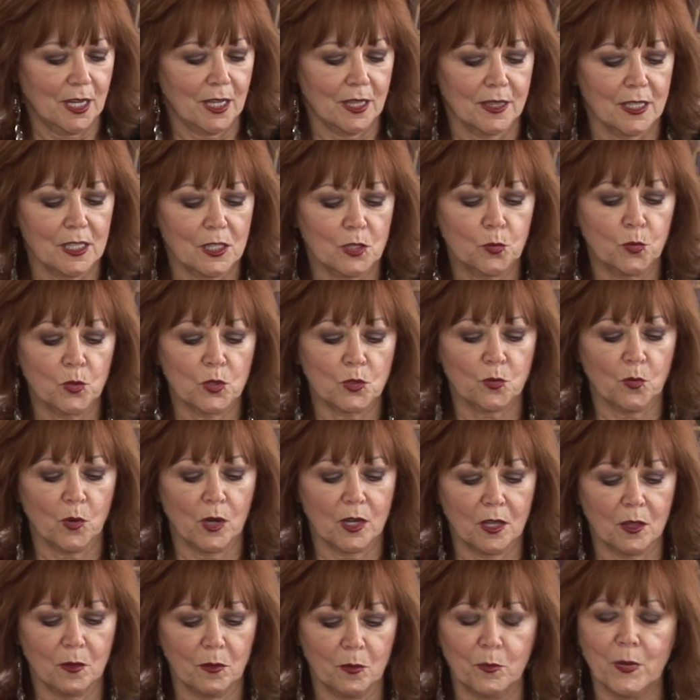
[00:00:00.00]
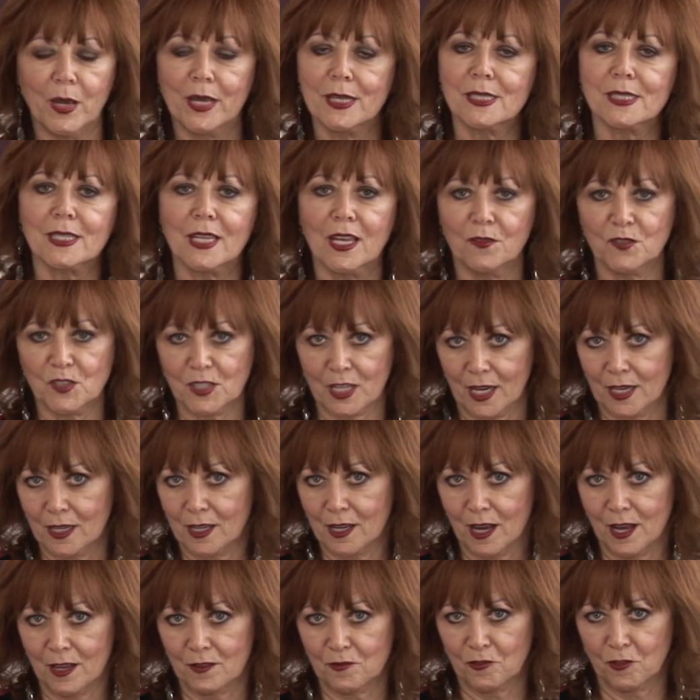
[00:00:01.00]
This was one of the best gifts I
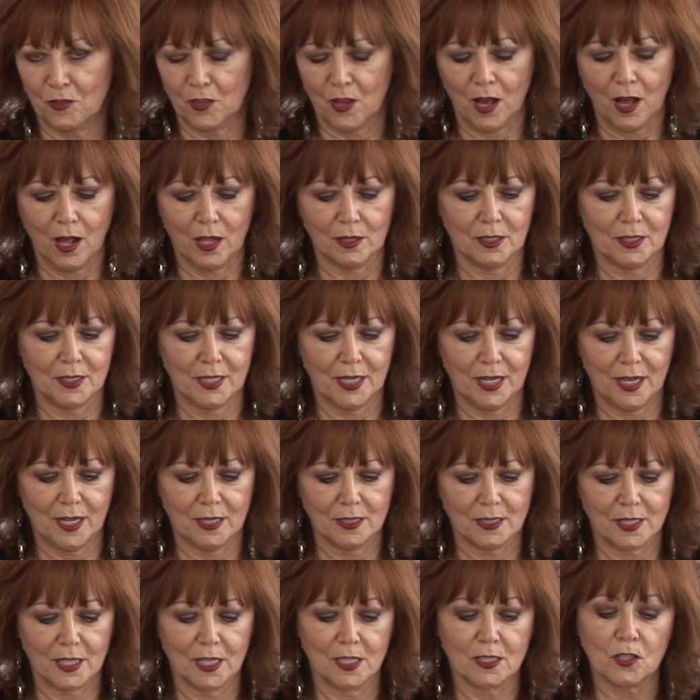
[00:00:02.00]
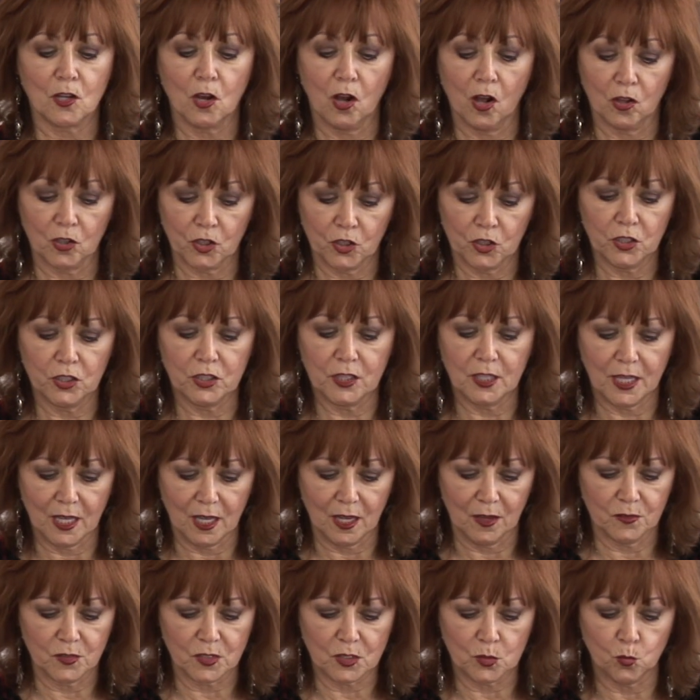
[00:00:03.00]
got for the holidays. It's called Good
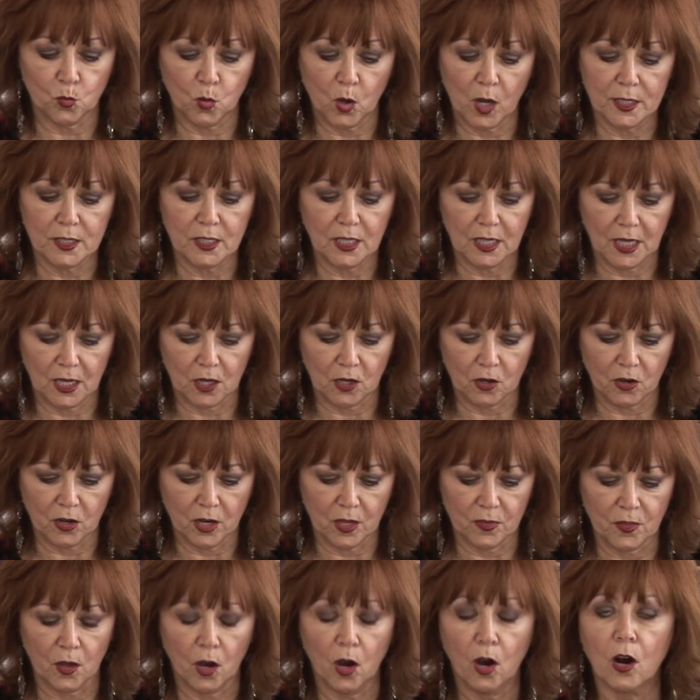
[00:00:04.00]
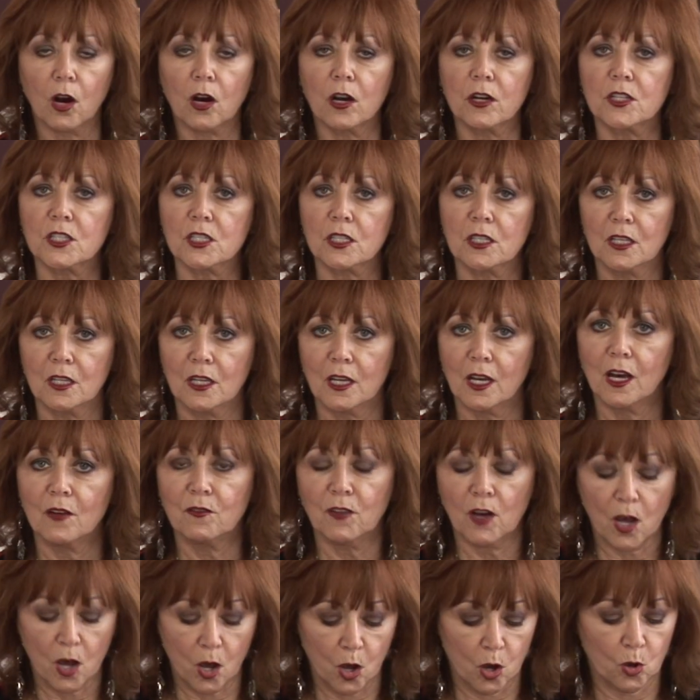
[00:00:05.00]
Gifts, 1 Year in the Heart of
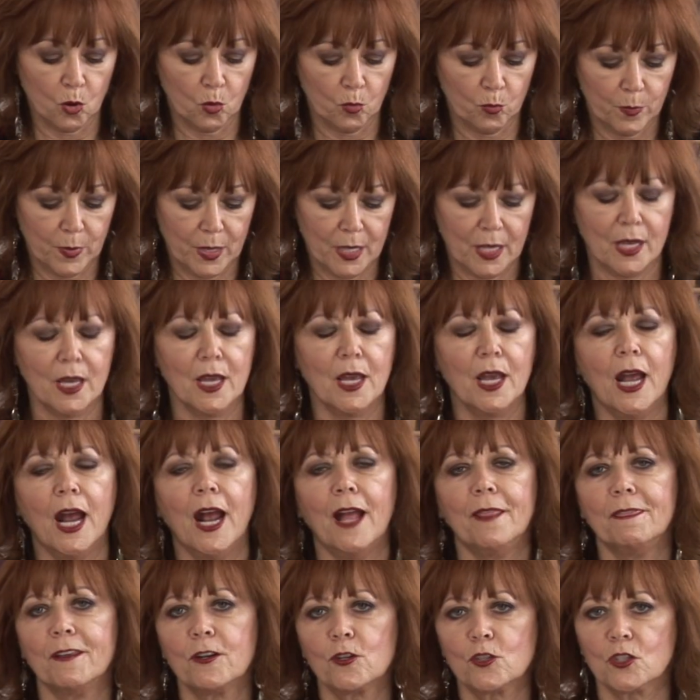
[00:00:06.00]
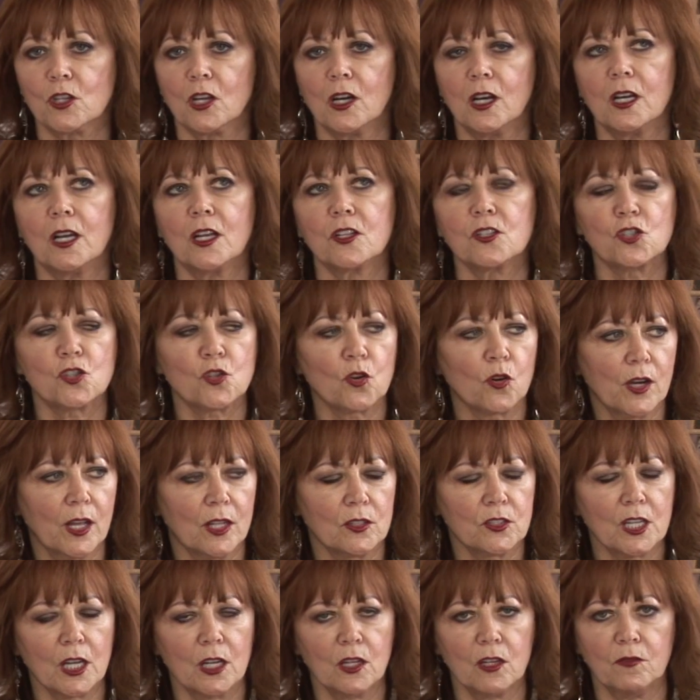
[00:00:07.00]
a Home. And there's a story
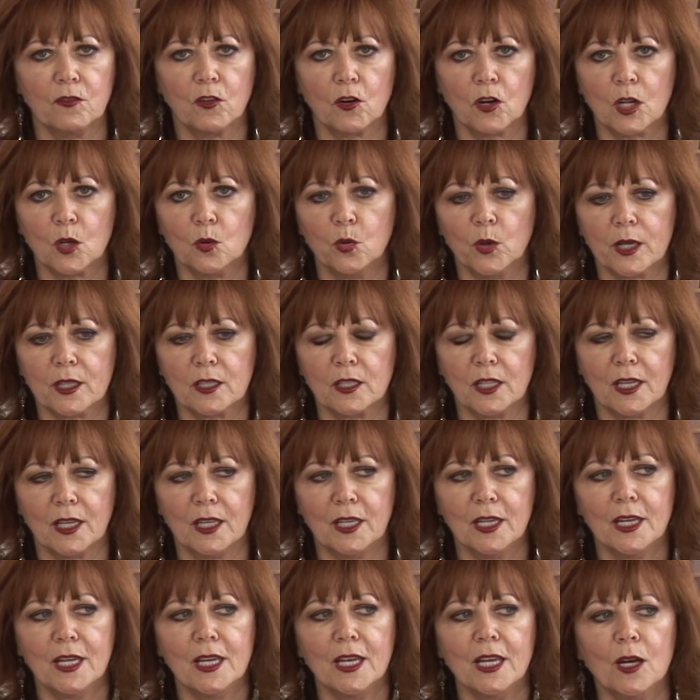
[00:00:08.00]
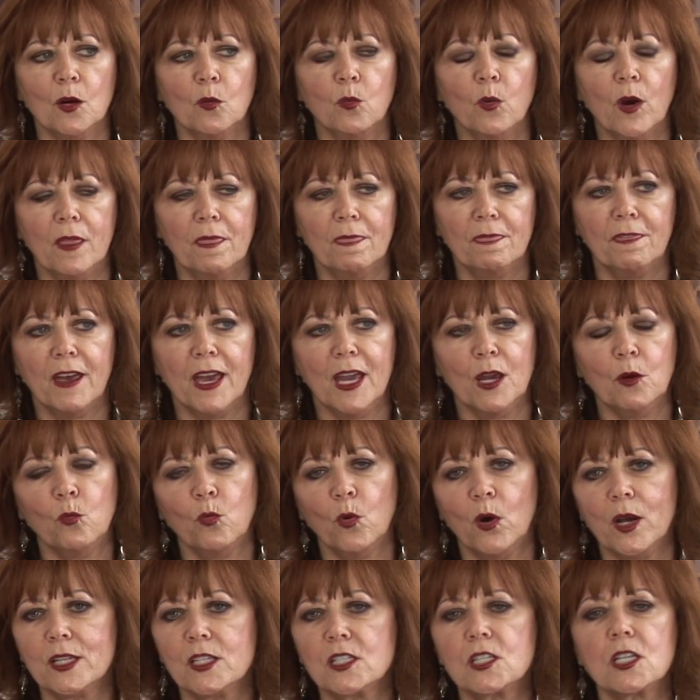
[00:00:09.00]
I'll tell you very quickly. When they
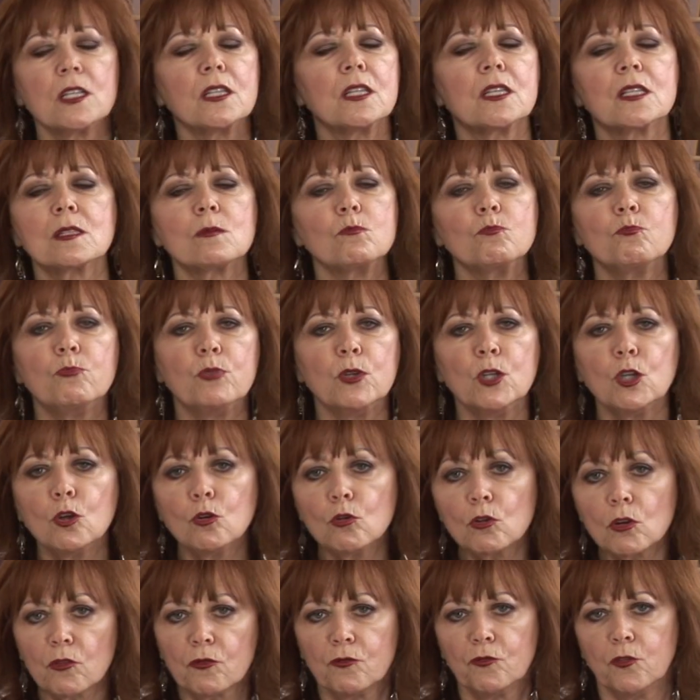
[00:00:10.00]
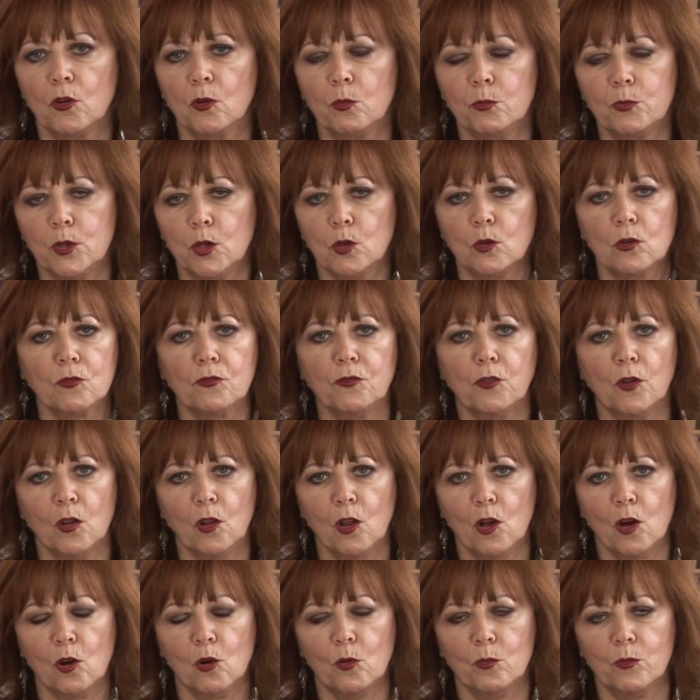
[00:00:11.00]
went to this beautiful, beautiful
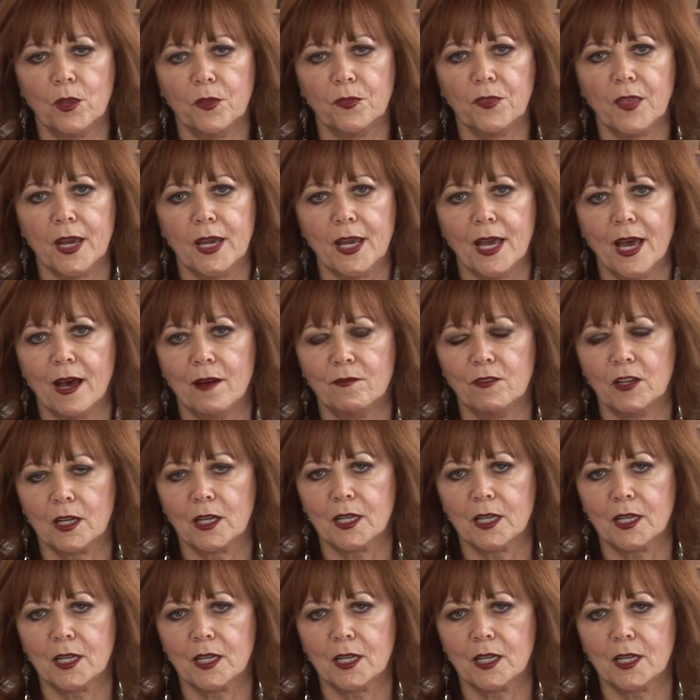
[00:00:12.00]
home that they have in